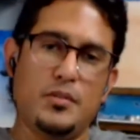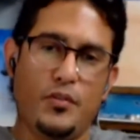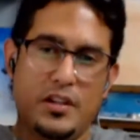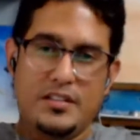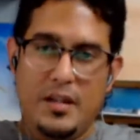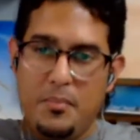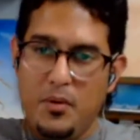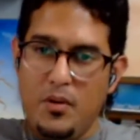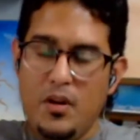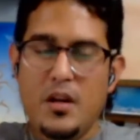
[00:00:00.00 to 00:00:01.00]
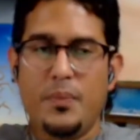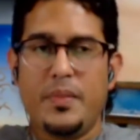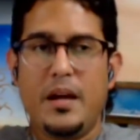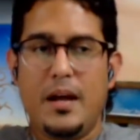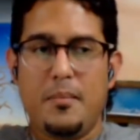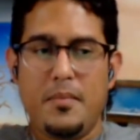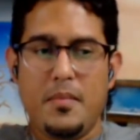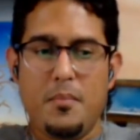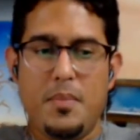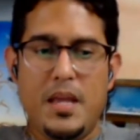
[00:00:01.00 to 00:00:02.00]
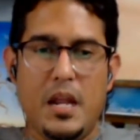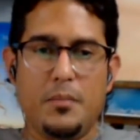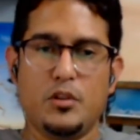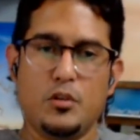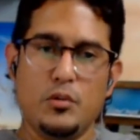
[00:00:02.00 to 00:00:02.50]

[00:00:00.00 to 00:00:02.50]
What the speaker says: For example, uh, being able